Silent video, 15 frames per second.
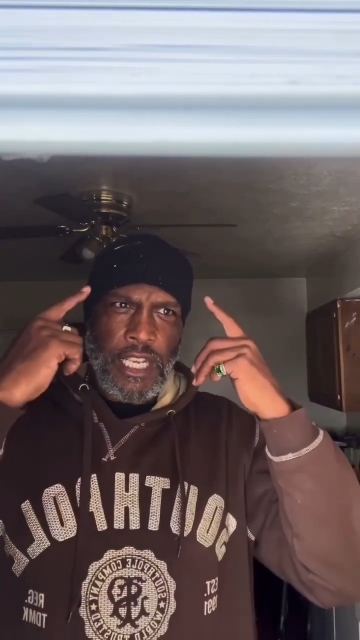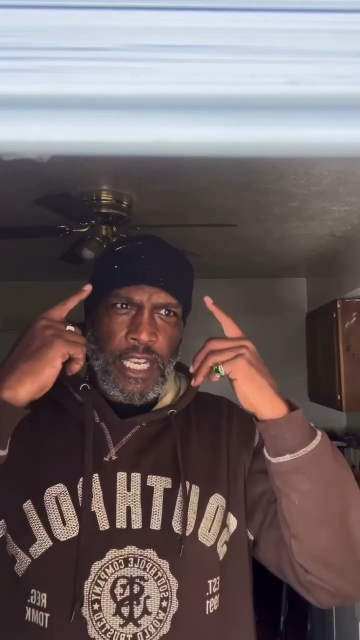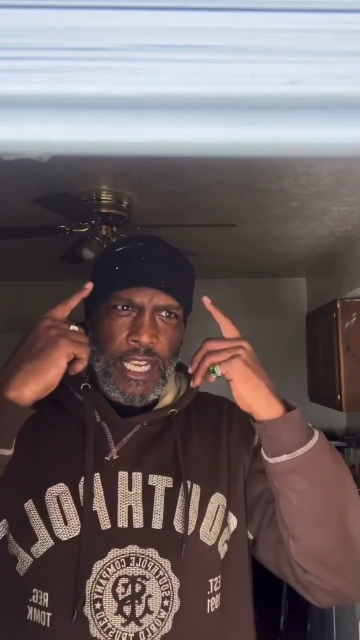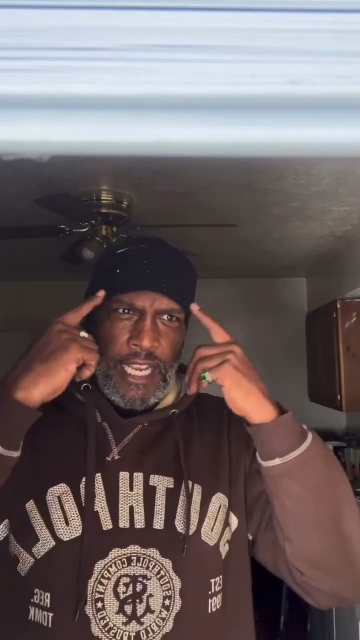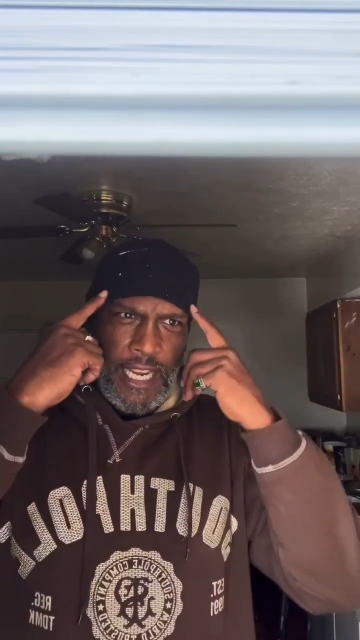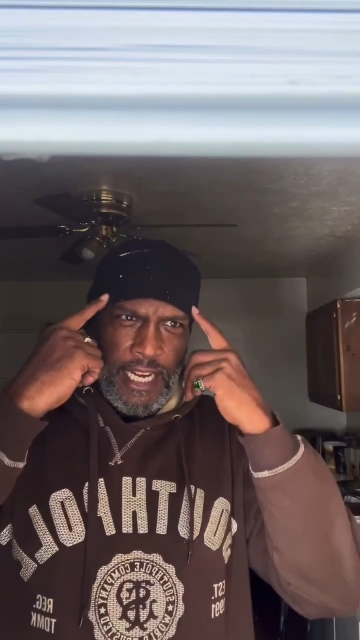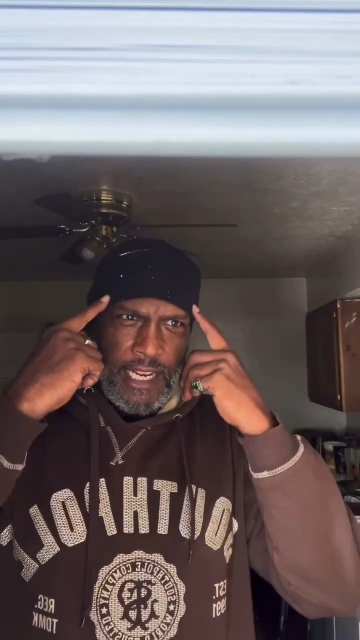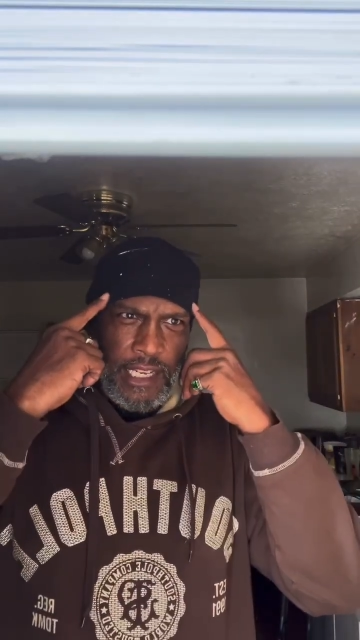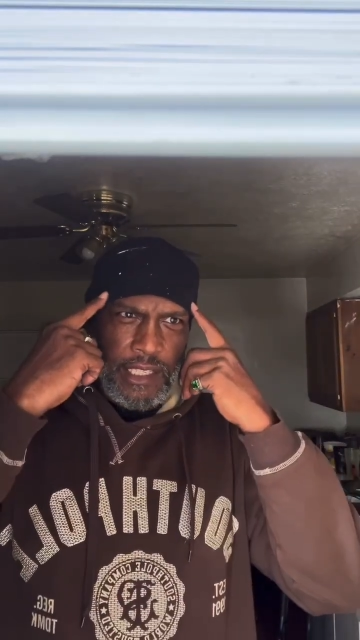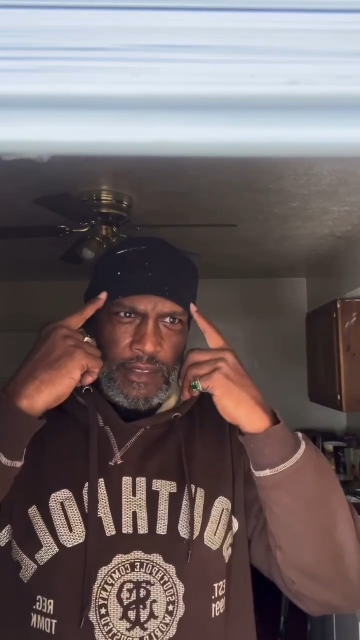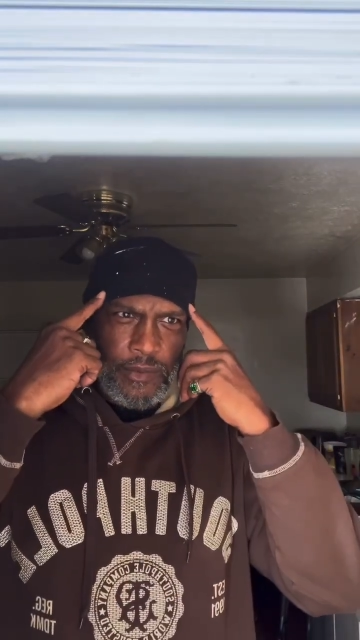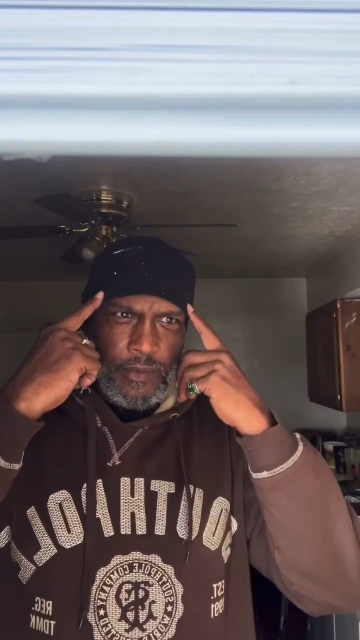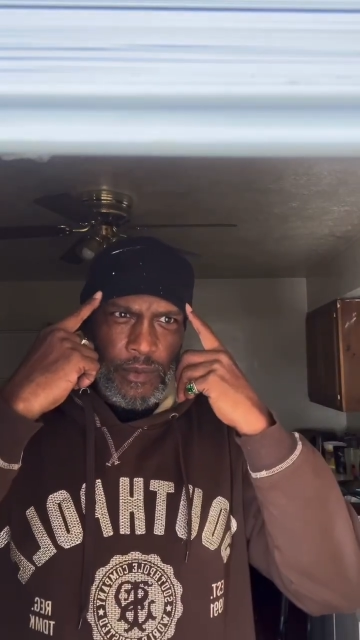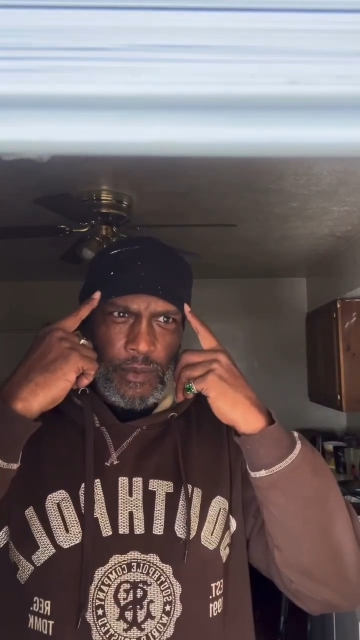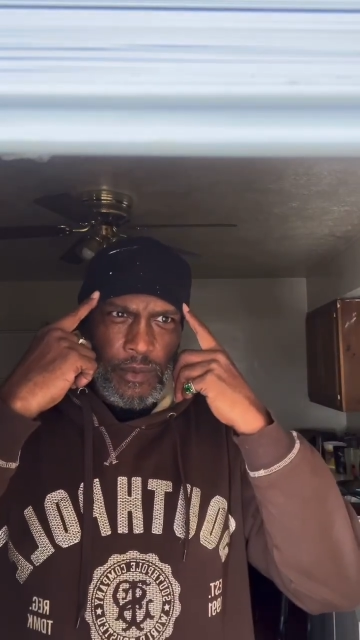here,
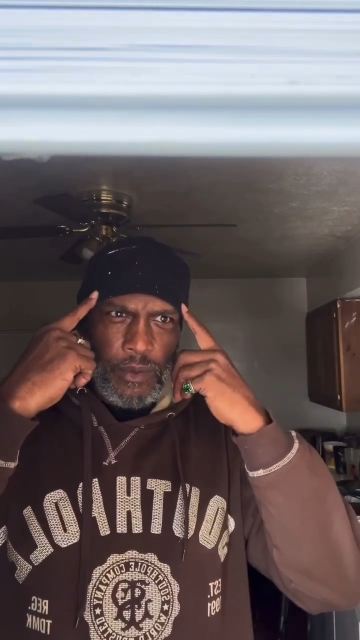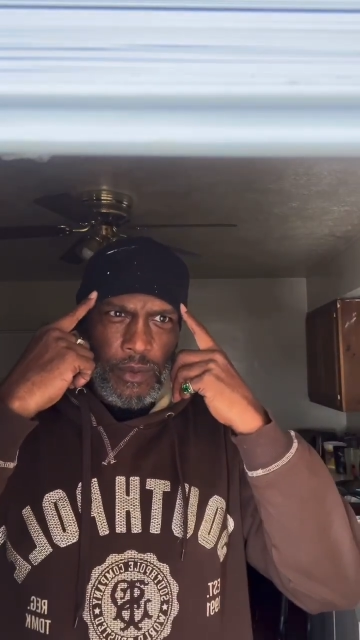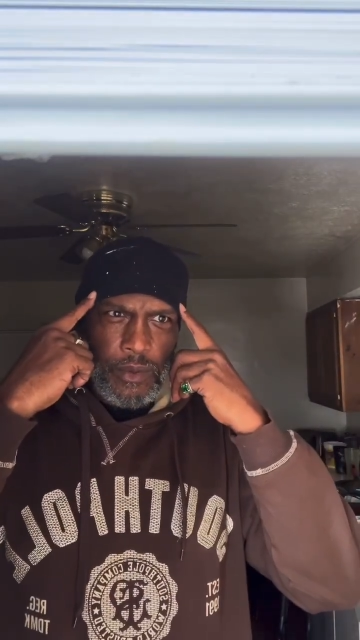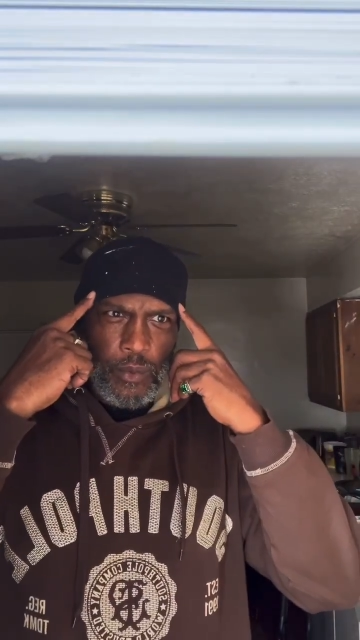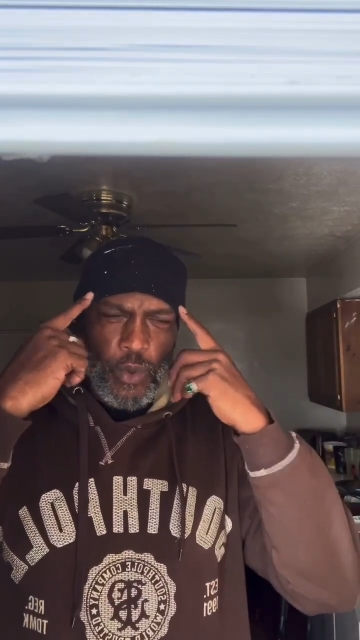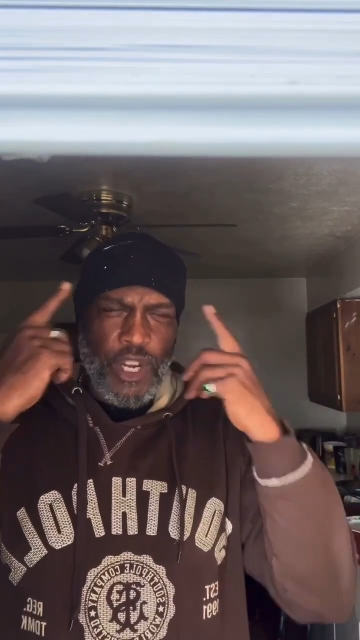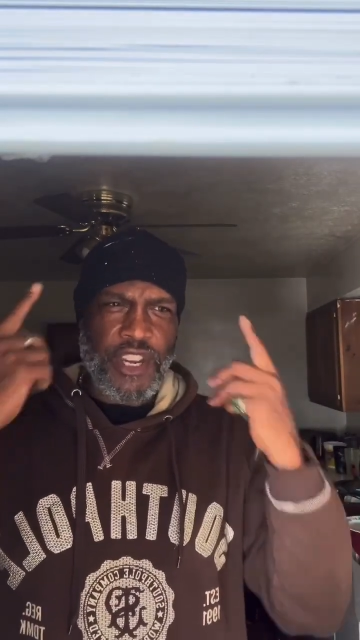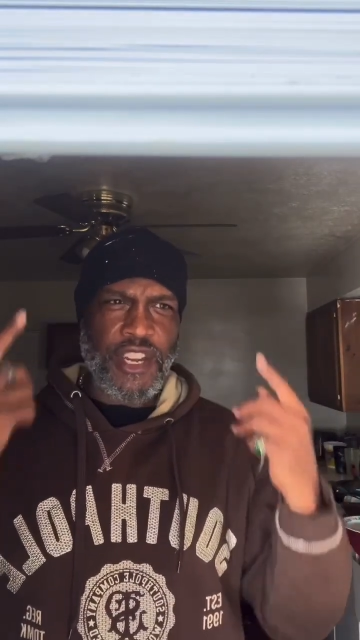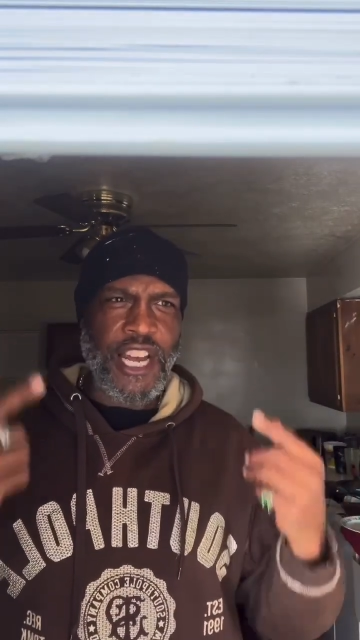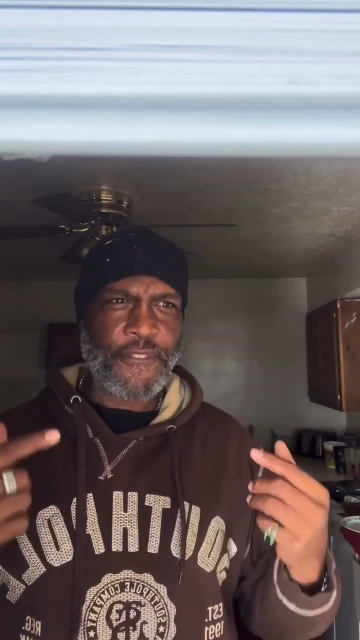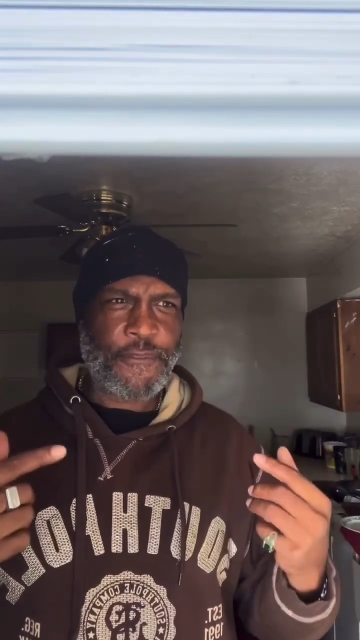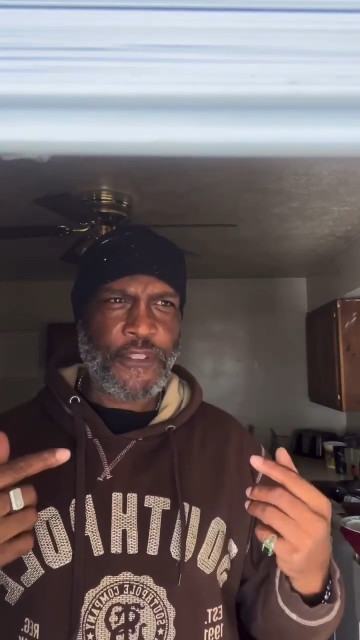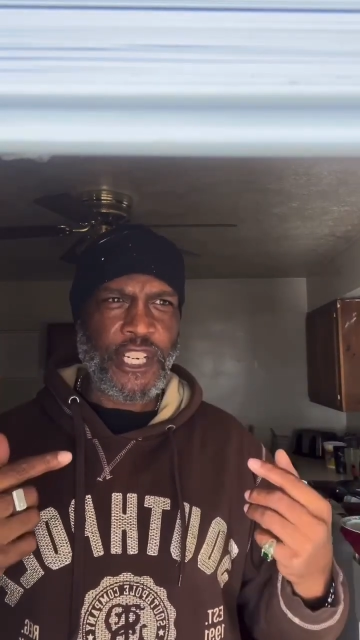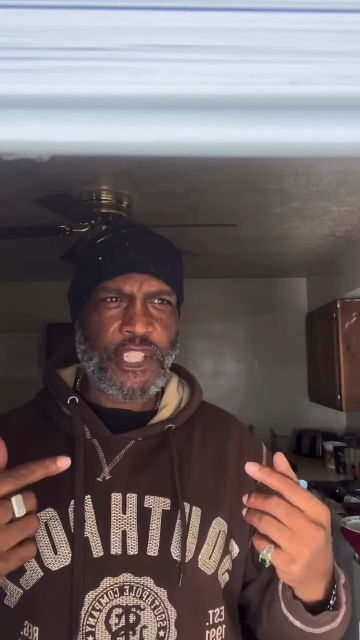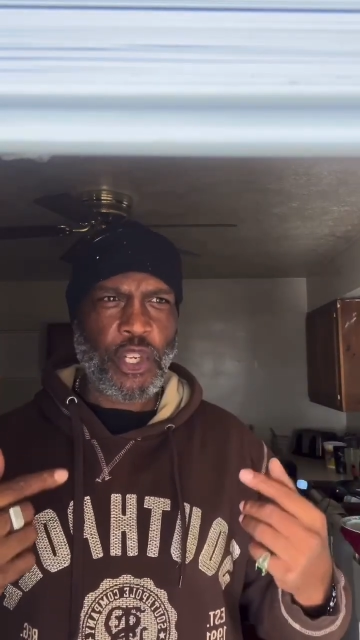with
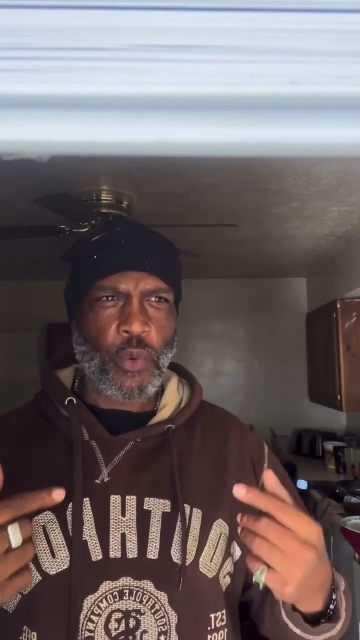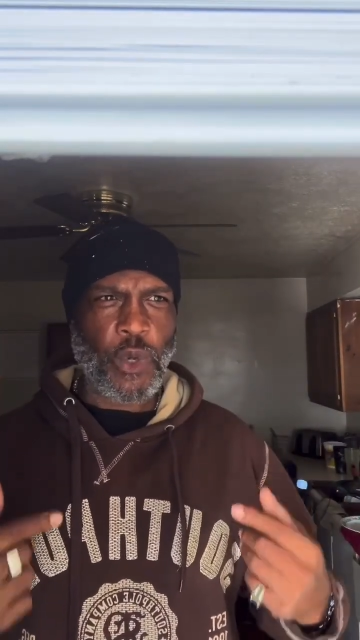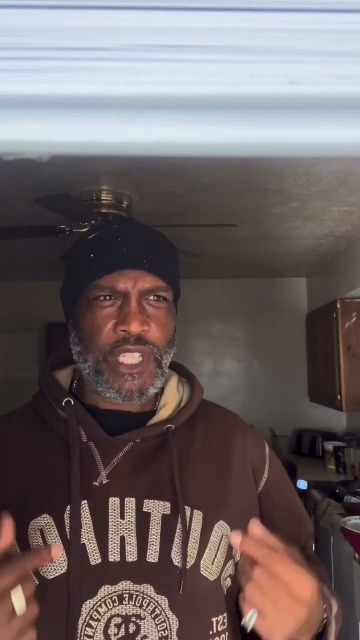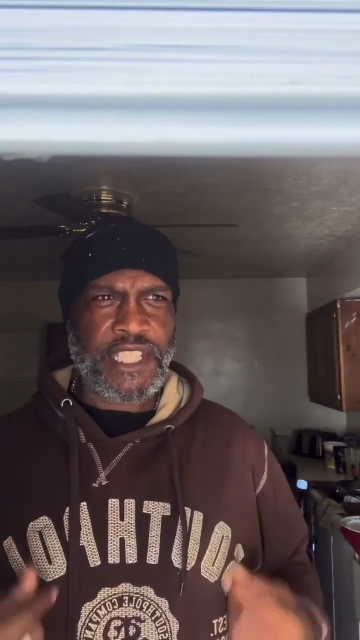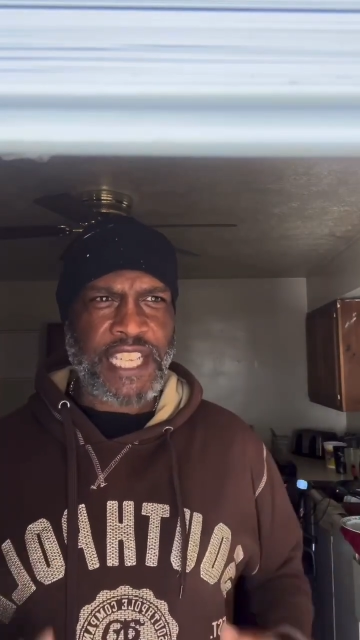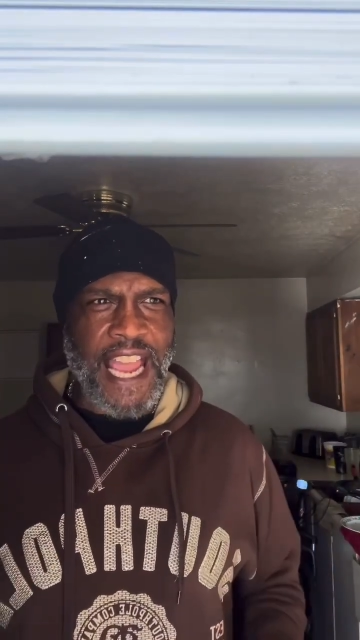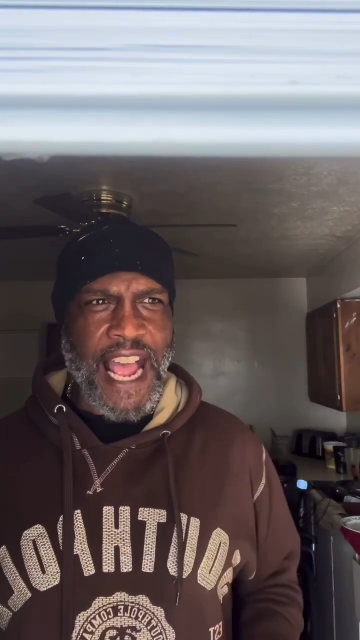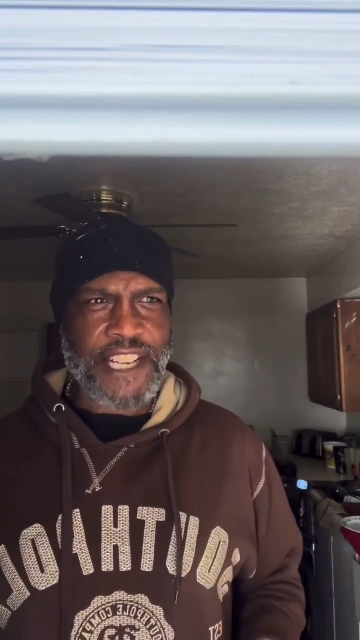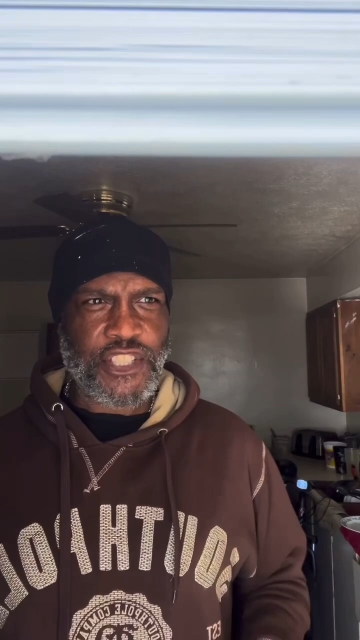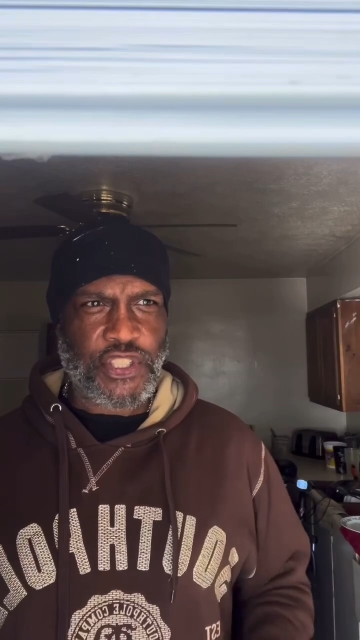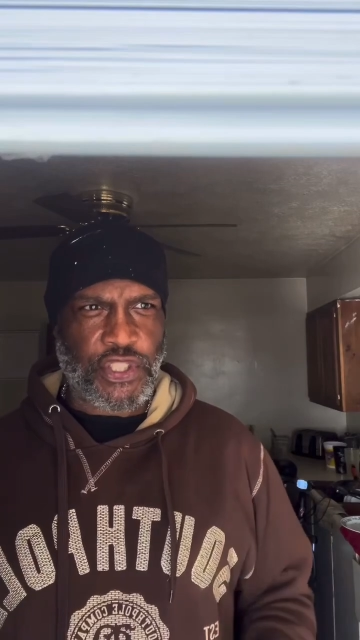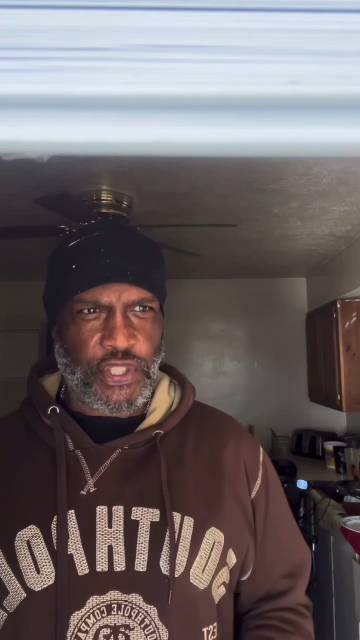nothing to attach